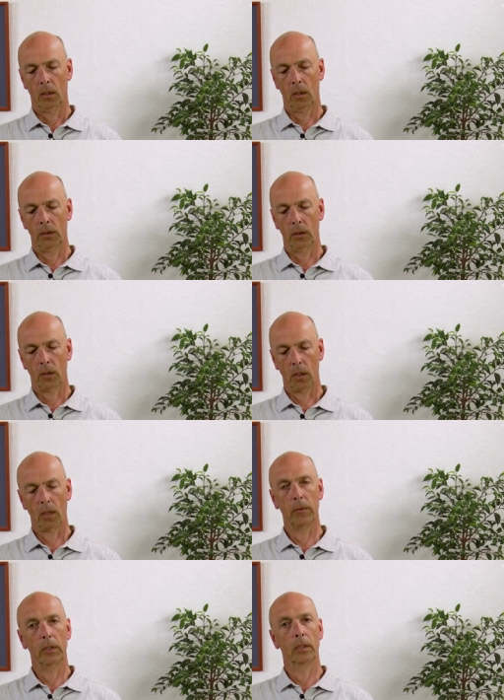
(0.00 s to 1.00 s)
on the
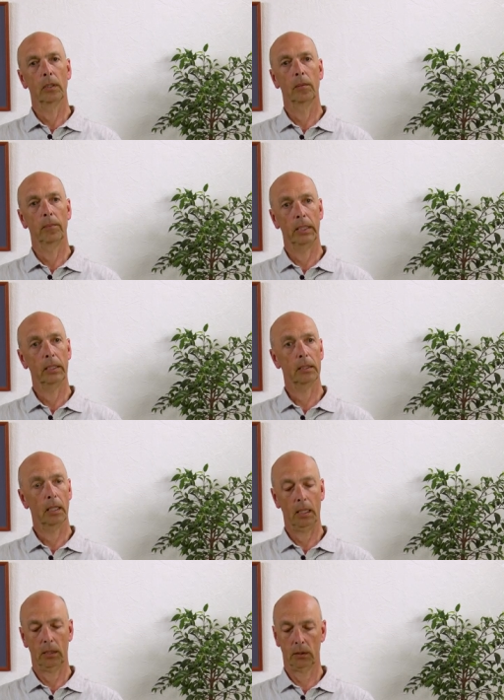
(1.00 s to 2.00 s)
common
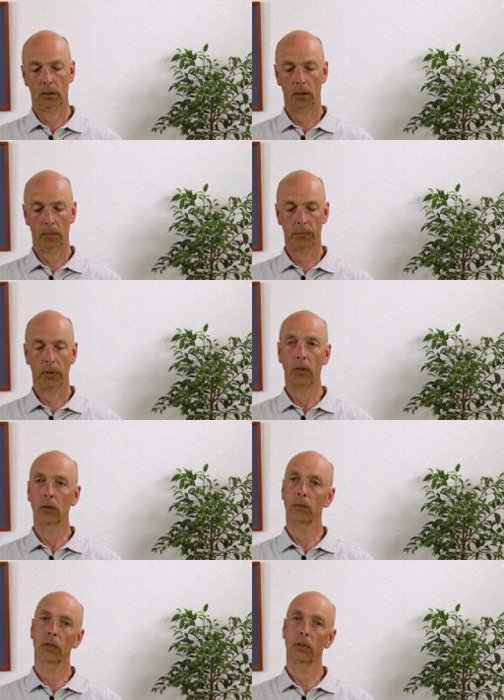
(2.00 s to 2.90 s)
meditation approach,